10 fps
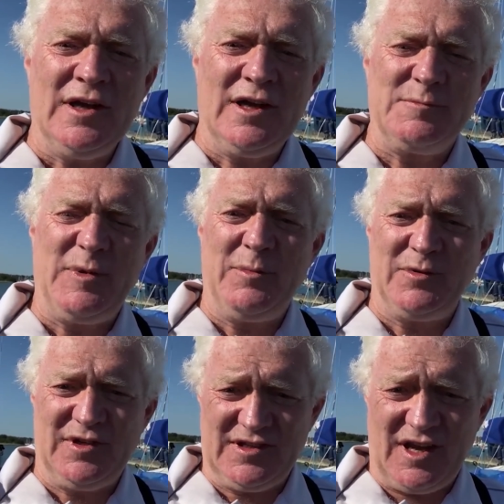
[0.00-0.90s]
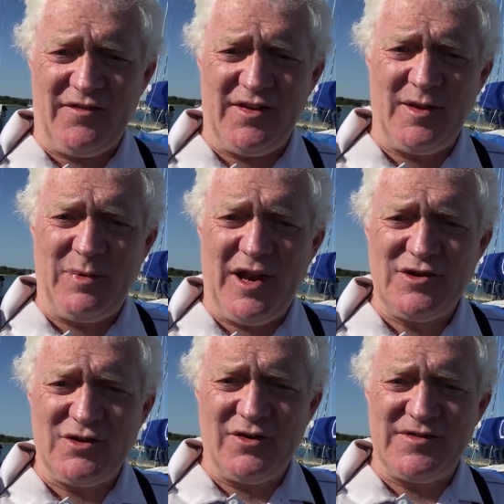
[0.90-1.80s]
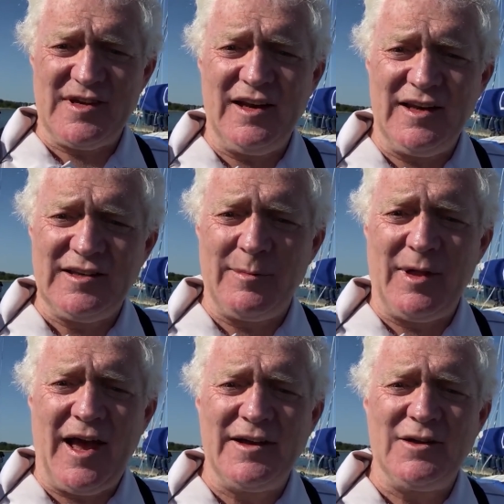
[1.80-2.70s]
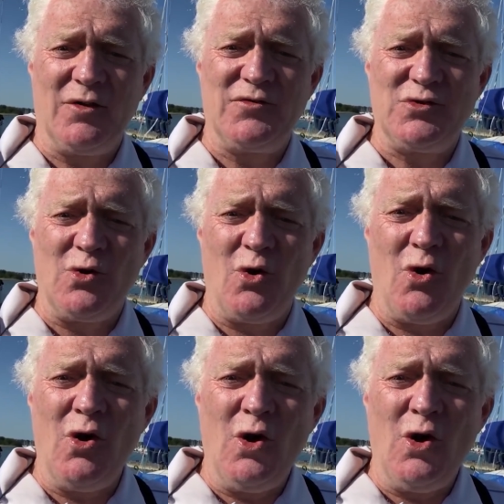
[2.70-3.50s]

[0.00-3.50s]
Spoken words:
As people discover the pleasure of sailing double-handed offshore,